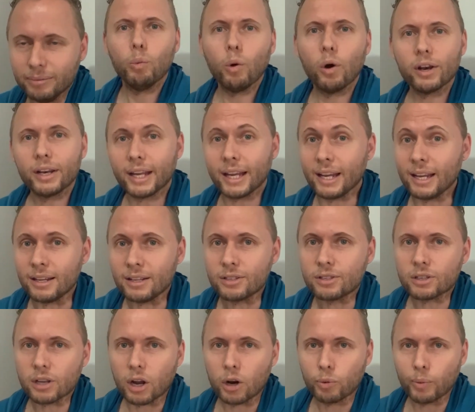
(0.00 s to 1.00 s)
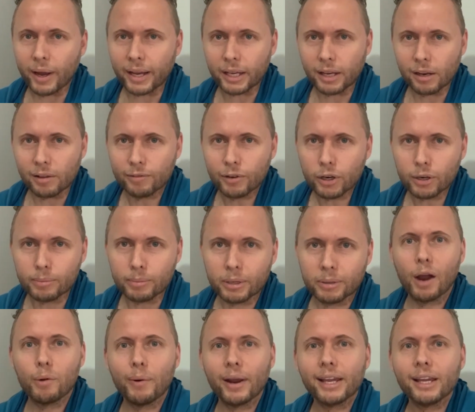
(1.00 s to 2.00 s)
What is a regular verb?
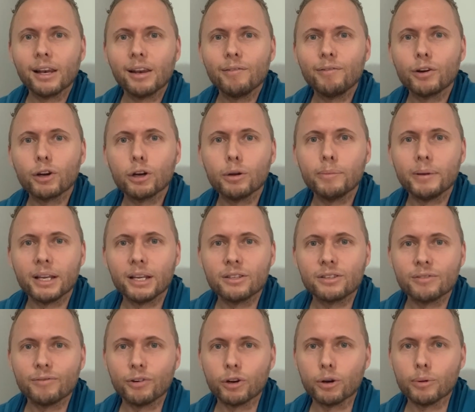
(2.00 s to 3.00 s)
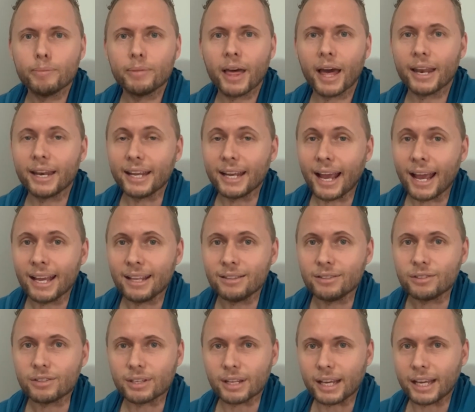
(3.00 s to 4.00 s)
A regular verb is a verb that
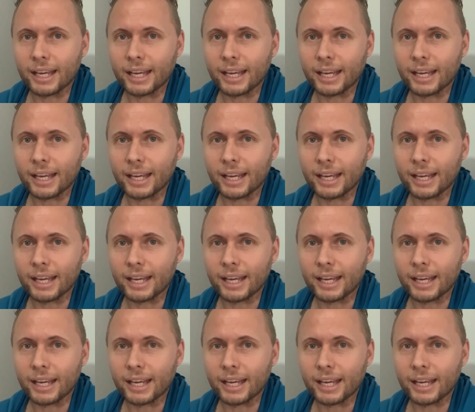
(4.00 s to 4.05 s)
ends